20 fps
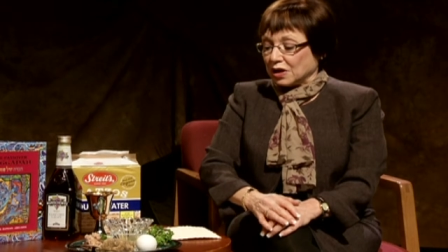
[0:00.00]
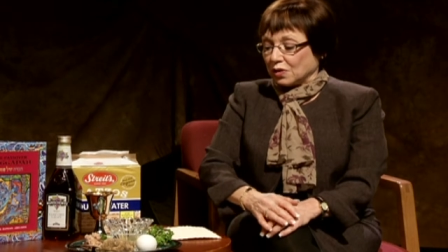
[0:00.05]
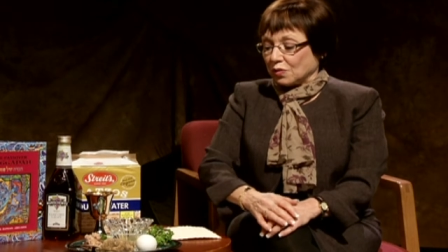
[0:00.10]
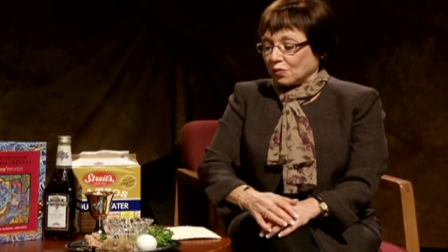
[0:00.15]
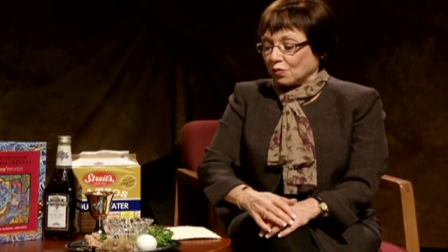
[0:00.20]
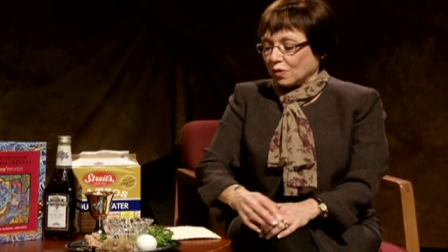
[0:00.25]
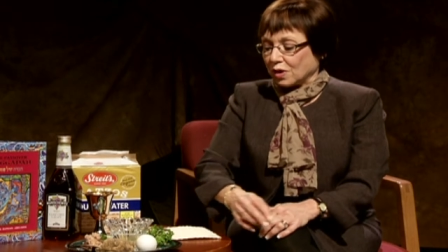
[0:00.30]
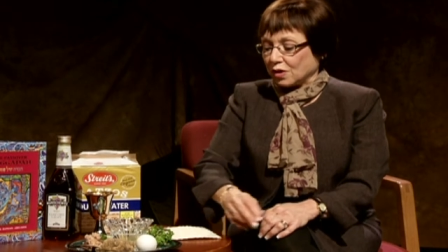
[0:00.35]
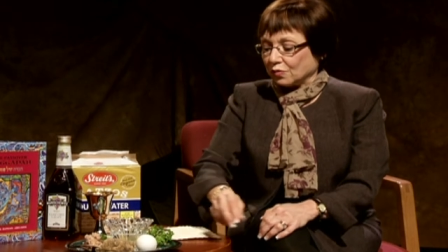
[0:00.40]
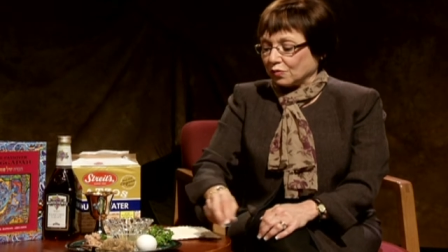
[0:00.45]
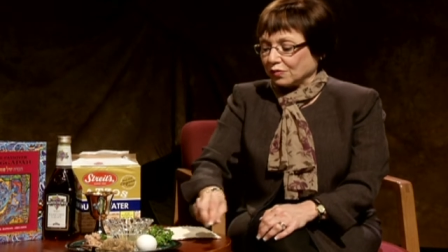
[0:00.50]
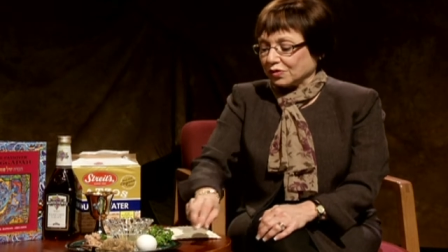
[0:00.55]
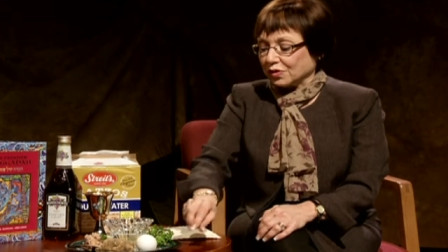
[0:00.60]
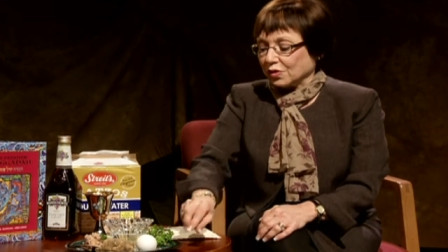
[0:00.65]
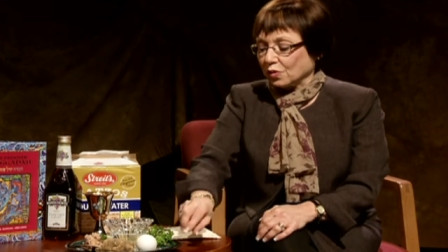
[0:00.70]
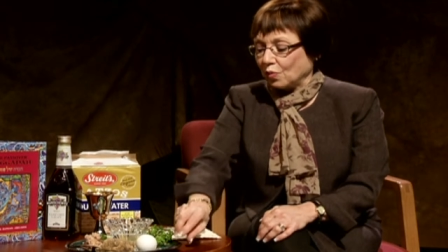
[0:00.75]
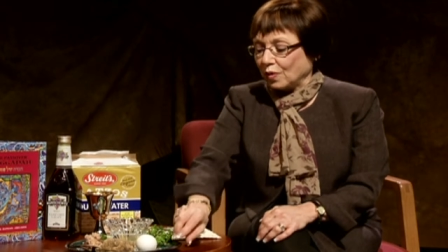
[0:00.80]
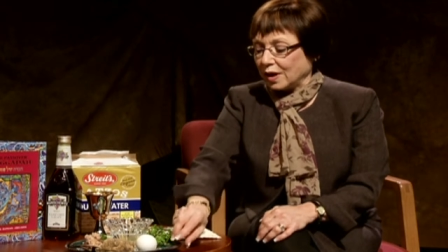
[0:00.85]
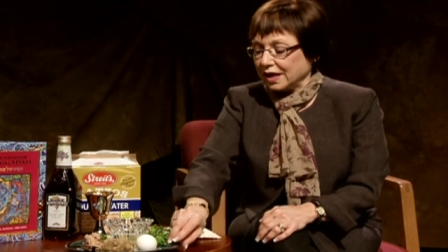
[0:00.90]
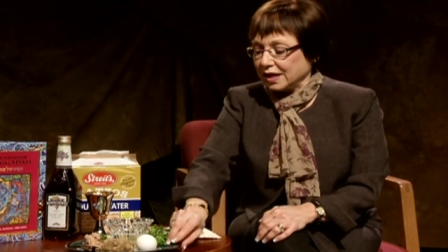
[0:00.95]
The
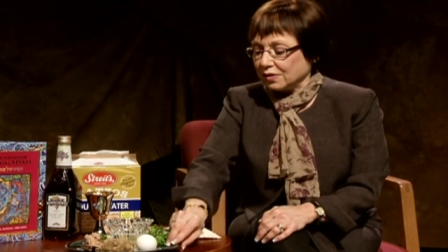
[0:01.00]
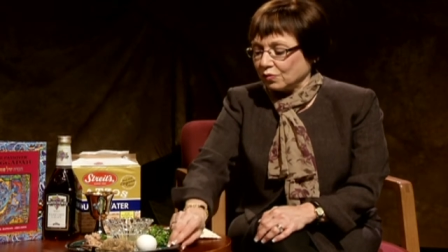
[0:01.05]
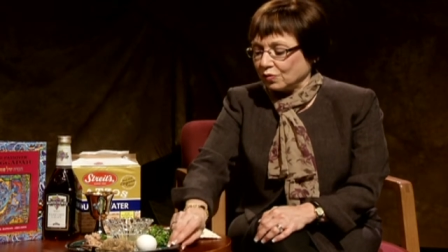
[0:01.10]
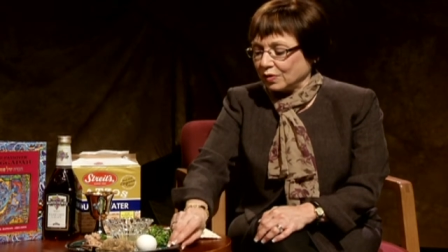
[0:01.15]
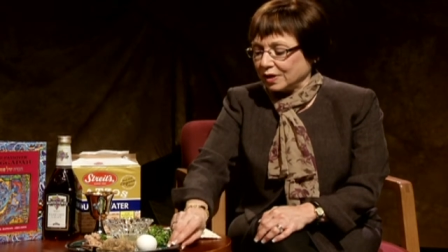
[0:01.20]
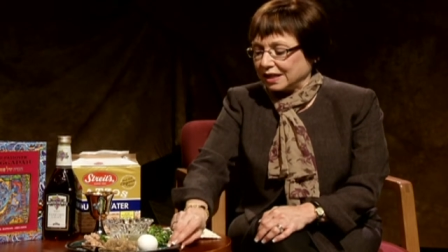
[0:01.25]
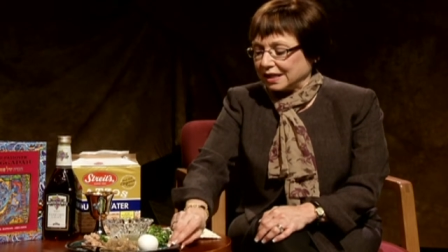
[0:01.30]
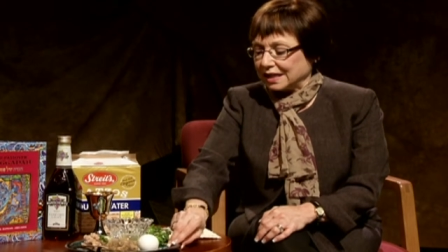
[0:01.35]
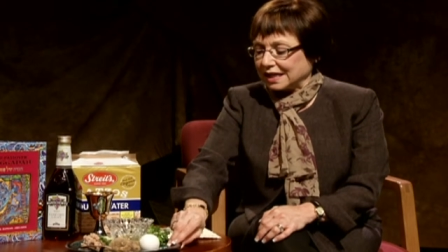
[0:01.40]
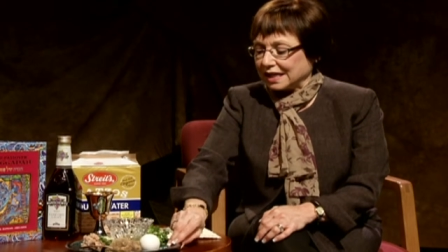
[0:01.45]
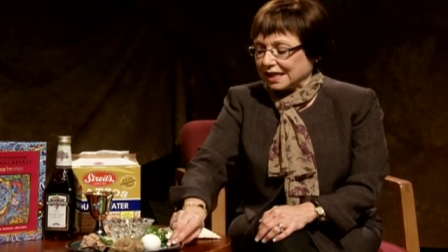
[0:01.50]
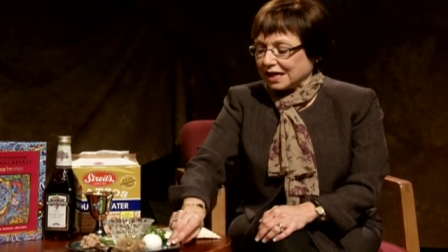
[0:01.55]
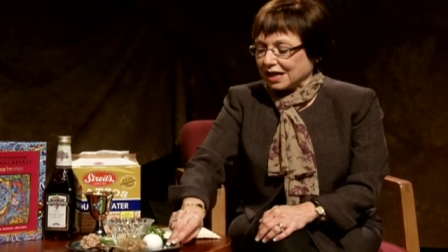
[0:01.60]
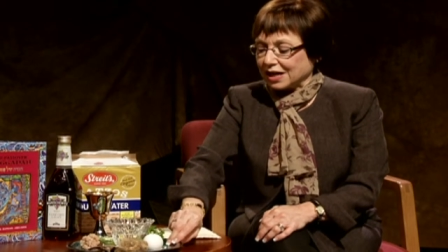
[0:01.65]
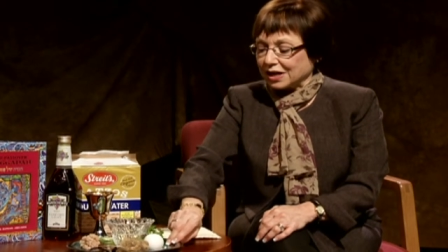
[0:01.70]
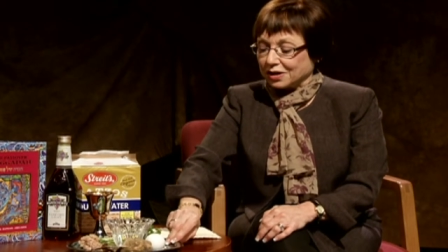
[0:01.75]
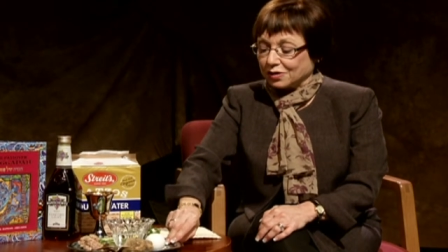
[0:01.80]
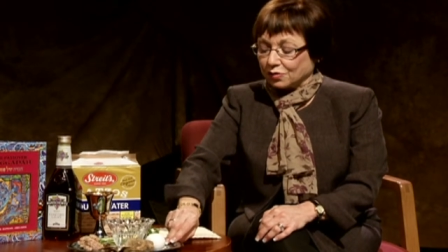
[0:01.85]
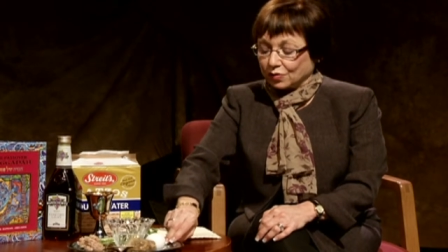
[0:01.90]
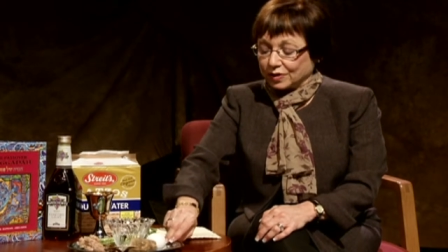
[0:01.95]
way we
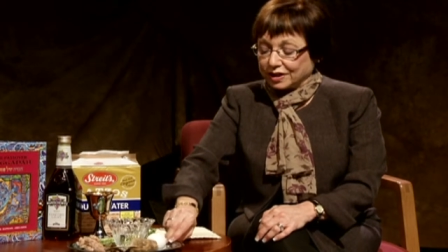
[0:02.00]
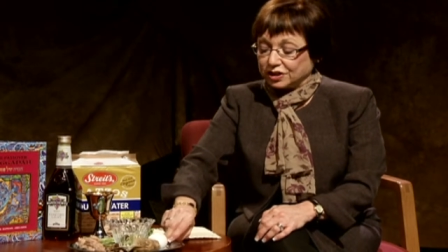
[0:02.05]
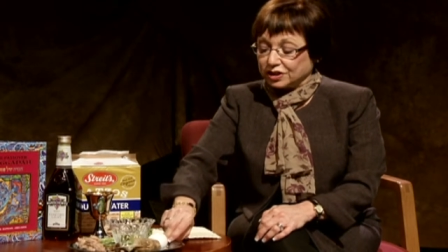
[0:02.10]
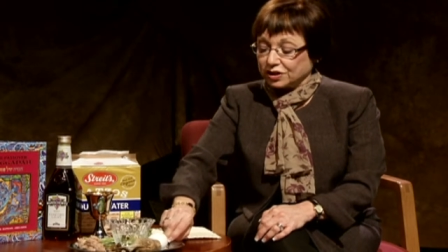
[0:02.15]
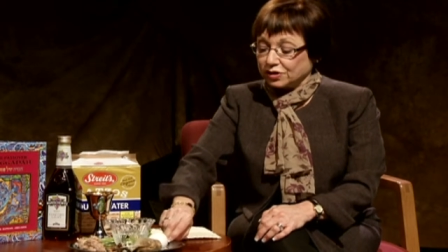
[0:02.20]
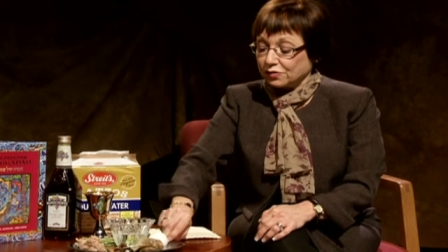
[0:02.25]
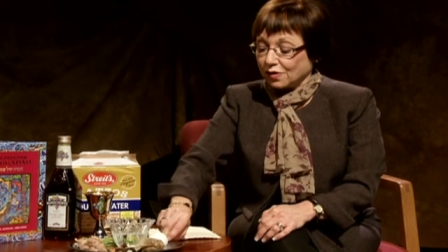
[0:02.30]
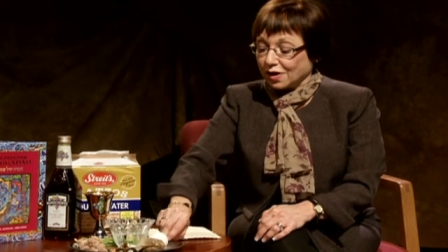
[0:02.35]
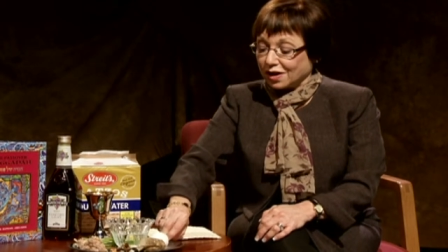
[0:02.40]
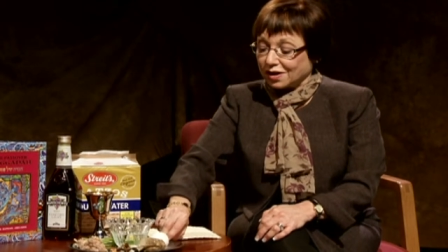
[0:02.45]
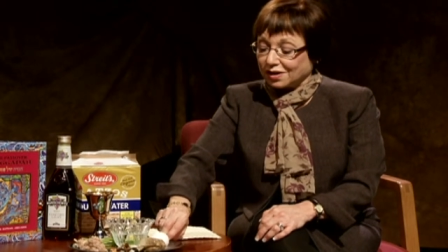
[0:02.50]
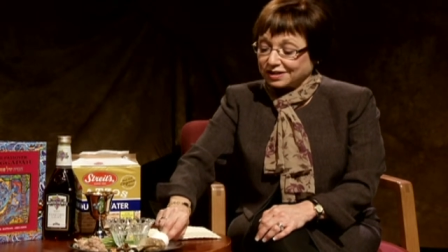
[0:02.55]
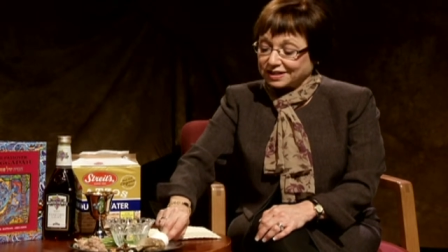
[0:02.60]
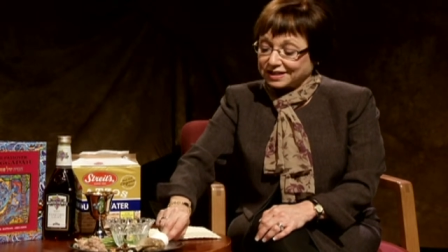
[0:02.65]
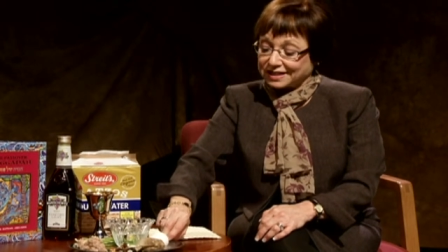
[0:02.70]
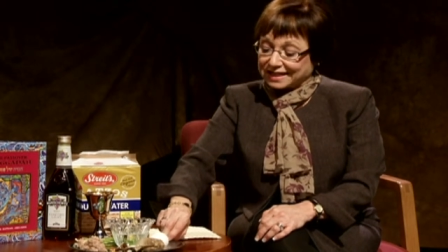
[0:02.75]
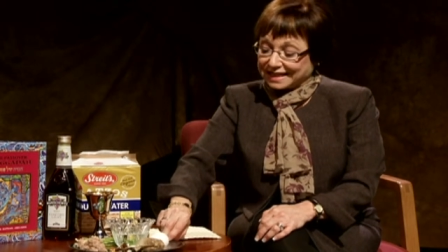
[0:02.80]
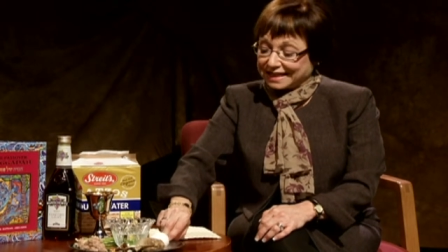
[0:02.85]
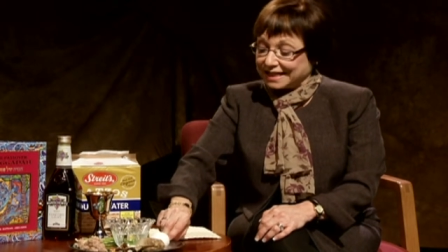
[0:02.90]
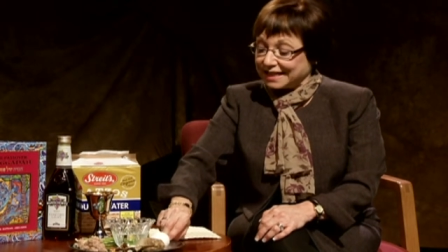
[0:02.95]
do all
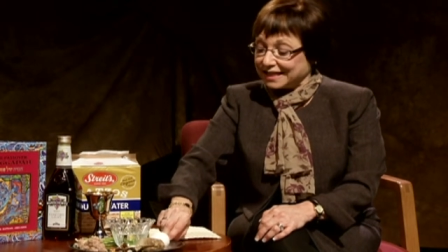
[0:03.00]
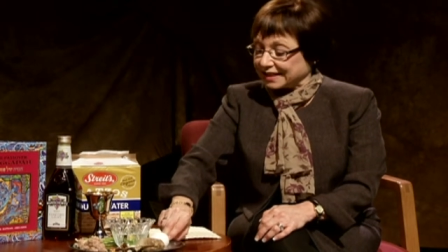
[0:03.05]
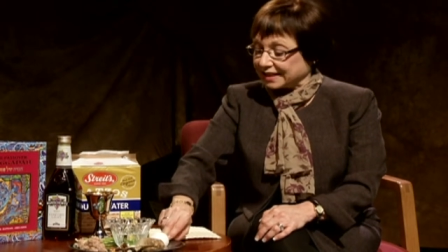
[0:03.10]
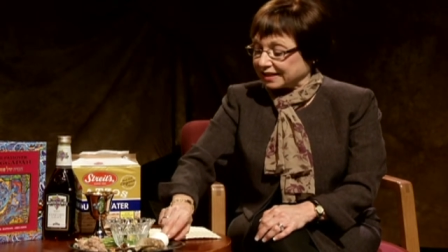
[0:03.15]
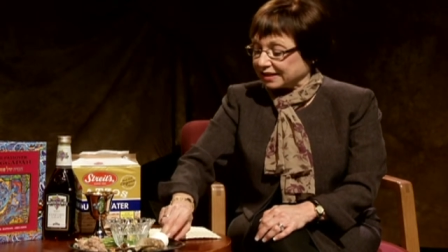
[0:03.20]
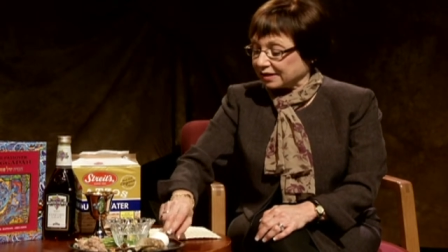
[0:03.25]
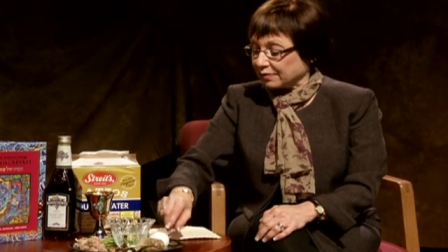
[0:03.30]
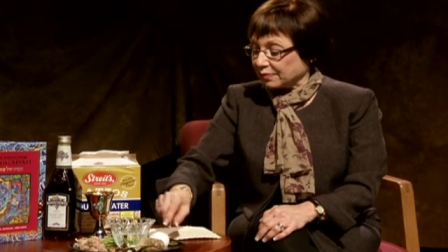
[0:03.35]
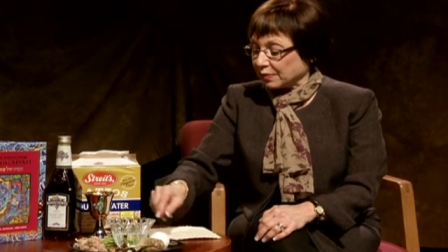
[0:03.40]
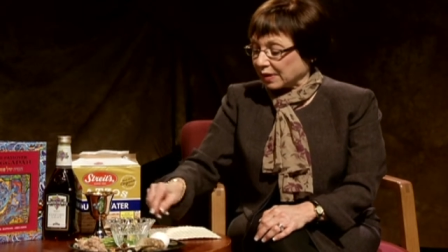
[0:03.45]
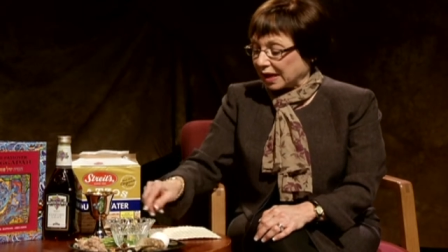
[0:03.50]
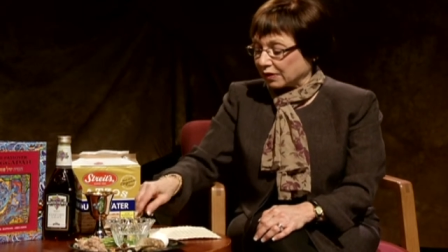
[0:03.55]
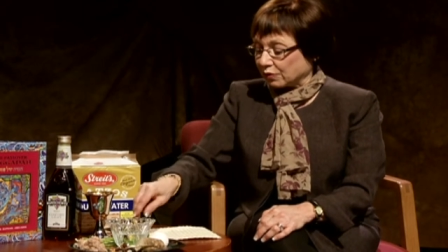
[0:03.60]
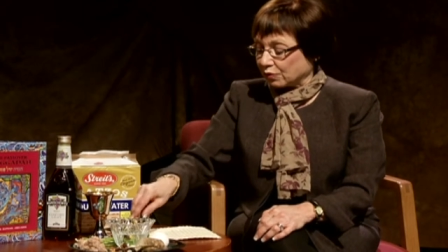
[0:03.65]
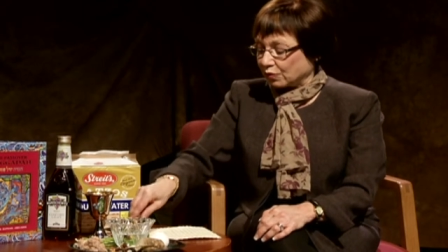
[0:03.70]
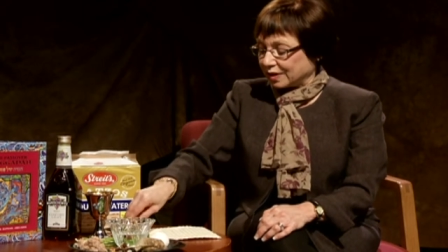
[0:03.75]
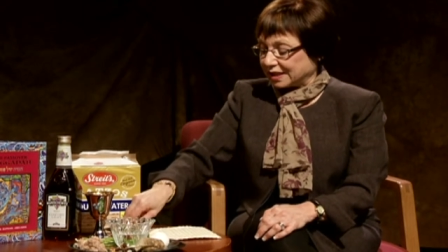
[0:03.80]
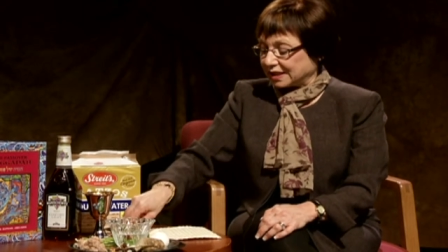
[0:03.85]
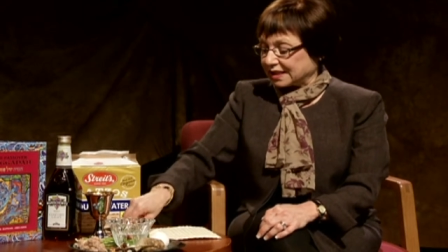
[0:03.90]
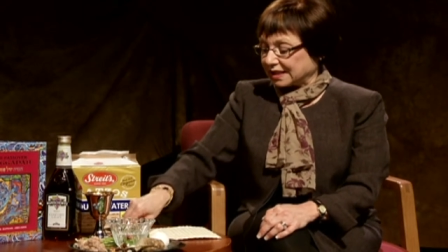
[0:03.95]
eat it, and
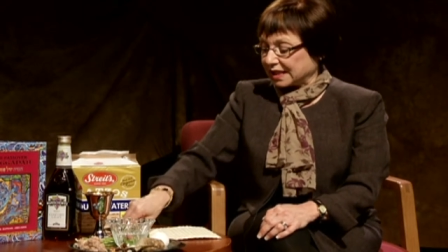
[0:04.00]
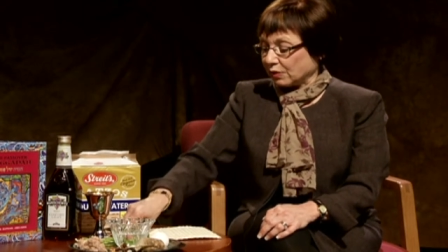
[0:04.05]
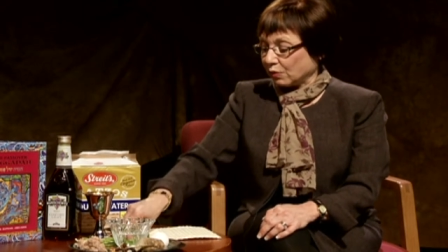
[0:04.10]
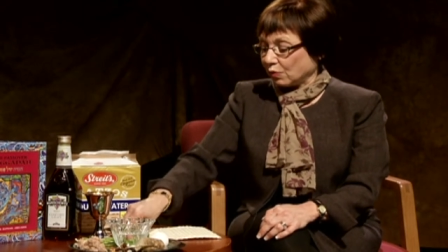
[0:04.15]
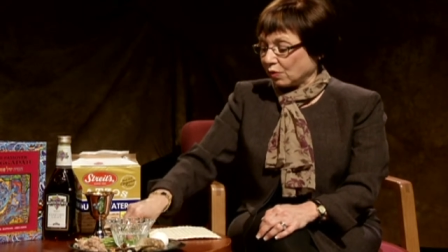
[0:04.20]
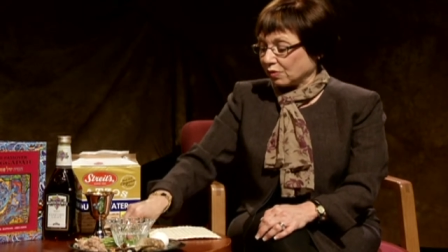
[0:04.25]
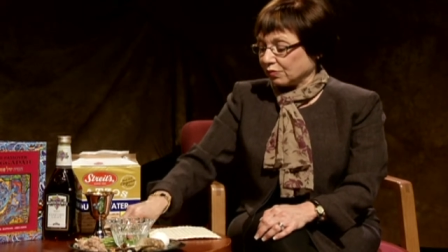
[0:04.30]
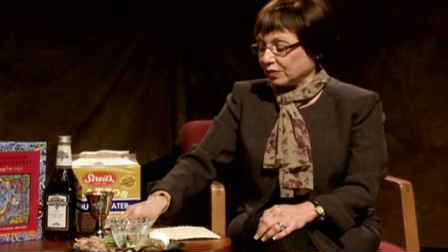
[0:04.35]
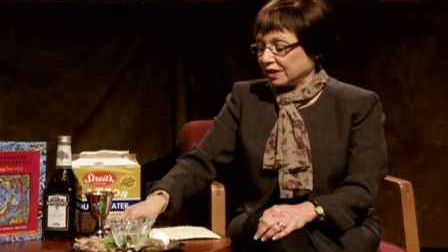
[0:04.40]
what we